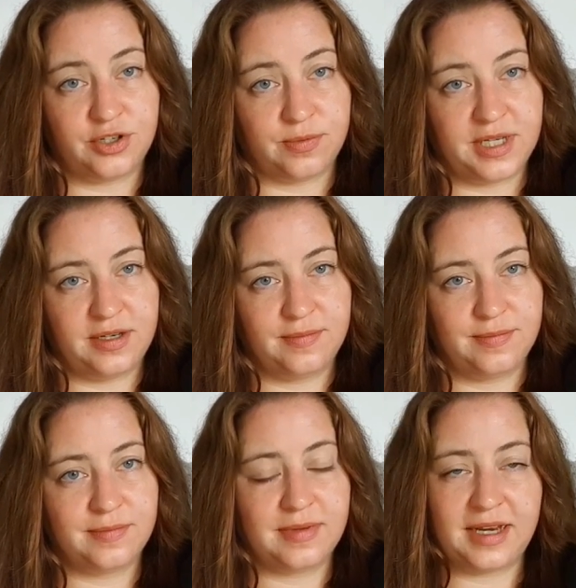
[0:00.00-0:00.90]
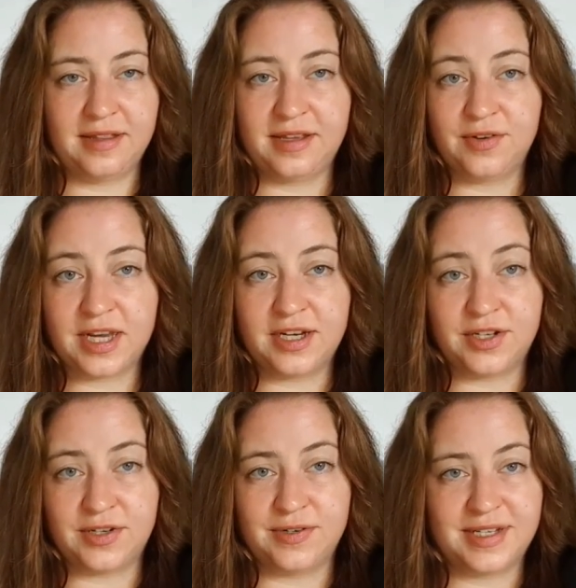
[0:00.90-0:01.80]
German. Anything you can
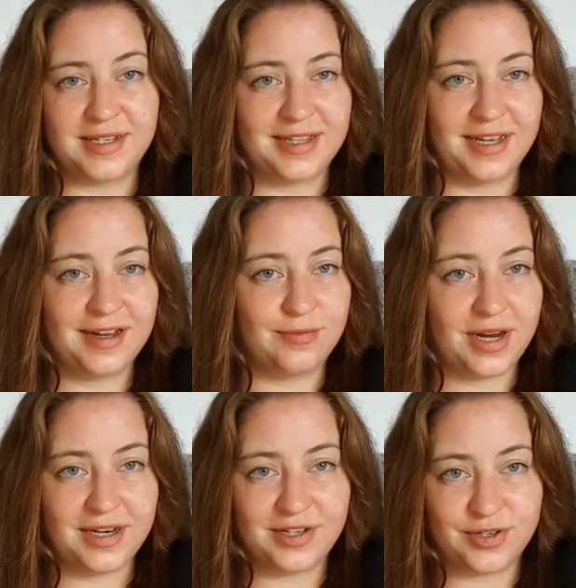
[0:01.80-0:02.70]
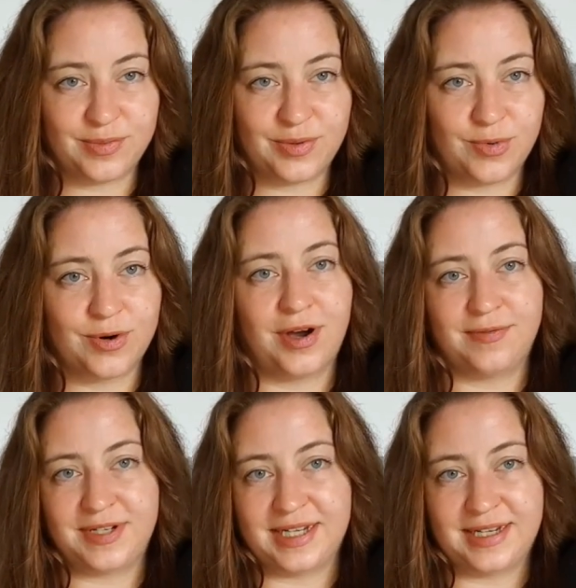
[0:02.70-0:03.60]
do to think and write in German more
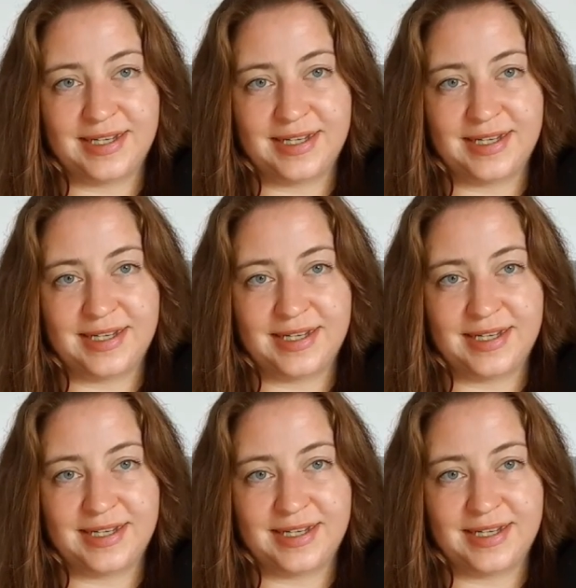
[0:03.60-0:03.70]
often